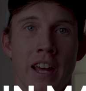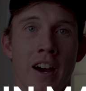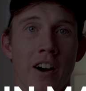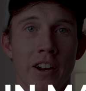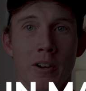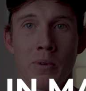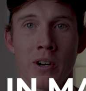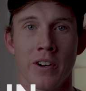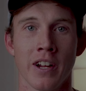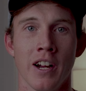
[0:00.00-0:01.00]
that auto
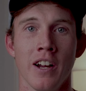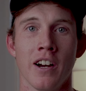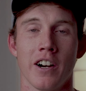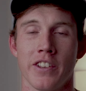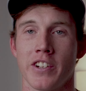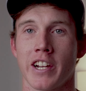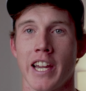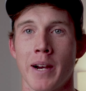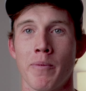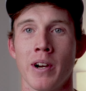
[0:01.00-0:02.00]
mode on their
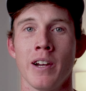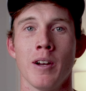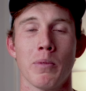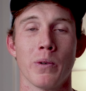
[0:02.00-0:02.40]
camera,